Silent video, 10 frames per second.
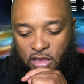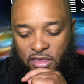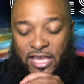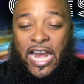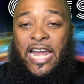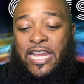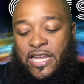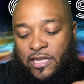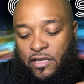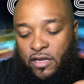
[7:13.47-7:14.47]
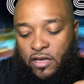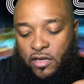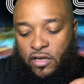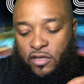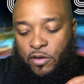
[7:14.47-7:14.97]
Then I need
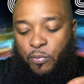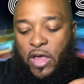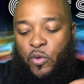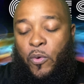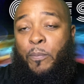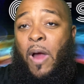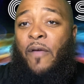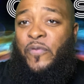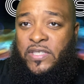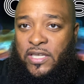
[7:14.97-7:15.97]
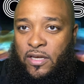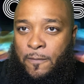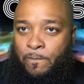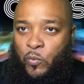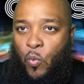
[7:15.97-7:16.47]
the brother with prophecy.
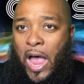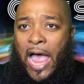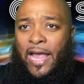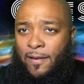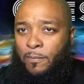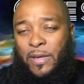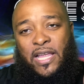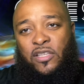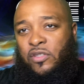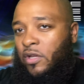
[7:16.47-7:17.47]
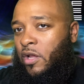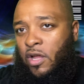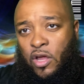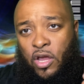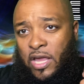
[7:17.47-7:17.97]
Why? Because
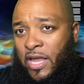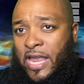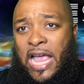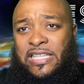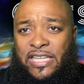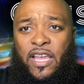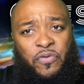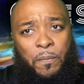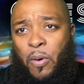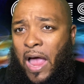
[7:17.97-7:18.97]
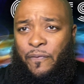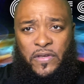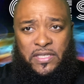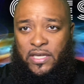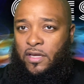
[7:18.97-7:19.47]
he has the gift of
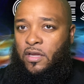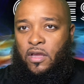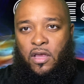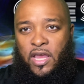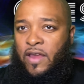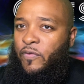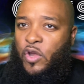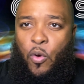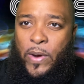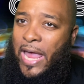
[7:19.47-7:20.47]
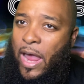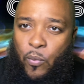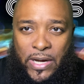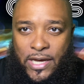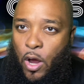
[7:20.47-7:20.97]
prophecy, even though we hate
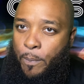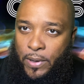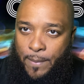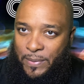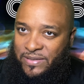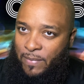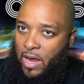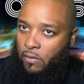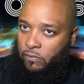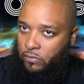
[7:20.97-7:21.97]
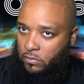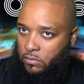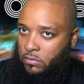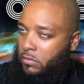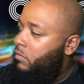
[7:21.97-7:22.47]
when he open up his mouth
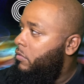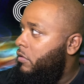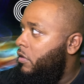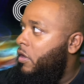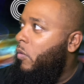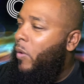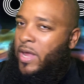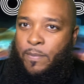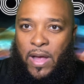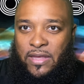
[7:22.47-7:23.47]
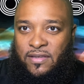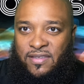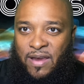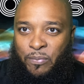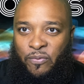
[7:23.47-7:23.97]
what he about to
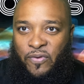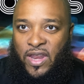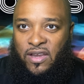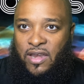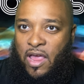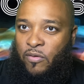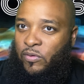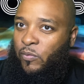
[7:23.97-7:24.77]
say prophetic now.